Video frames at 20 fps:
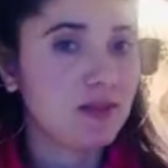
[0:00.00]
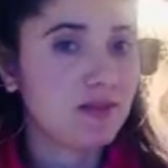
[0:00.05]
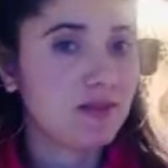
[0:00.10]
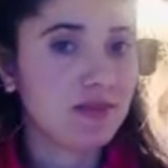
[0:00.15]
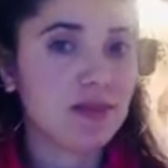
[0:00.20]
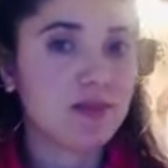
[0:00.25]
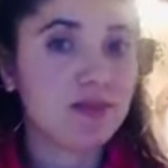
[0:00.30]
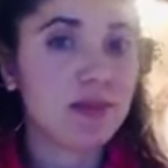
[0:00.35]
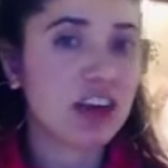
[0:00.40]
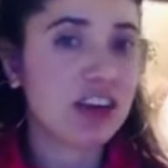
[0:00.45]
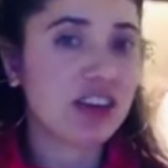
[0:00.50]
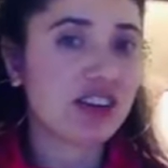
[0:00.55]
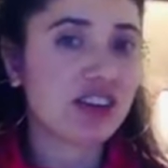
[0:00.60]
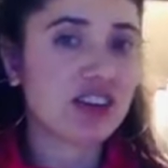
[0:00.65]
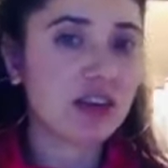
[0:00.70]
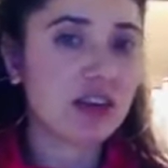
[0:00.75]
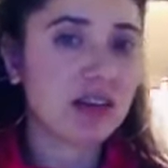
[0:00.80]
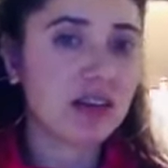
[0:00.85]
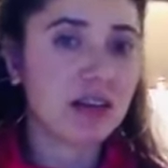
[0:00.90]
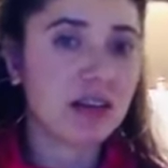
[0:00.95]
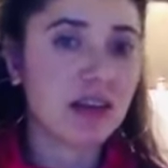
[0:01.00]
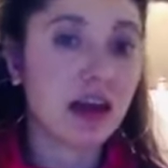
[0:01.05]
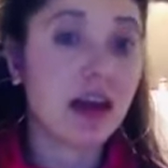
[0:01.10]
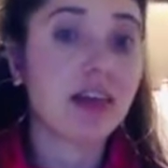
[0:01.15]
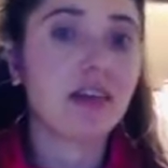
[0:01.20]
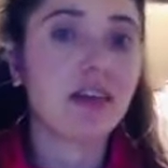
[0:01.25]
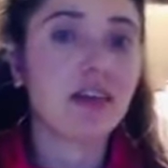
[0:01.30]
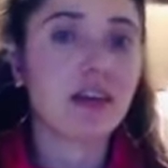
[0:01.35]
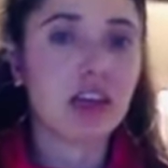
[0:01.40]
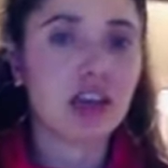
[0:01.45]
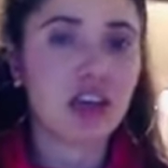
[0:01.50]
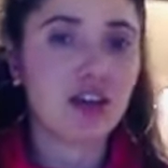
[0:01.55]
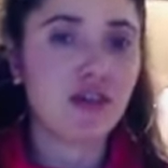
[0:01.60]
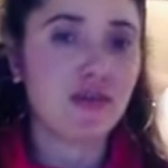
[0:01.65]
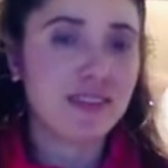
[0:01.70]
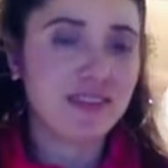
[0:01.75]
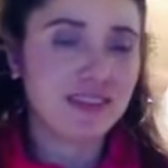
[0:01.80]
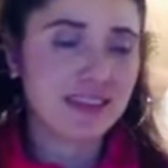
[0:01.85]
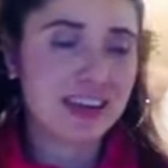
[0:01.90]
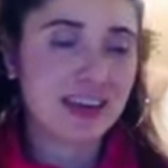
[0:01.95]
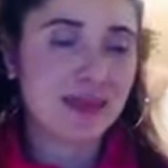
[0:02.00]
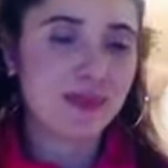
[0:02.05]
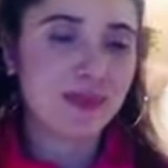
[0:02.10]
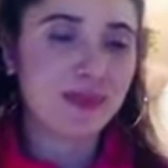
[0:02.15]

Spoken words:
speech in Kentucky University.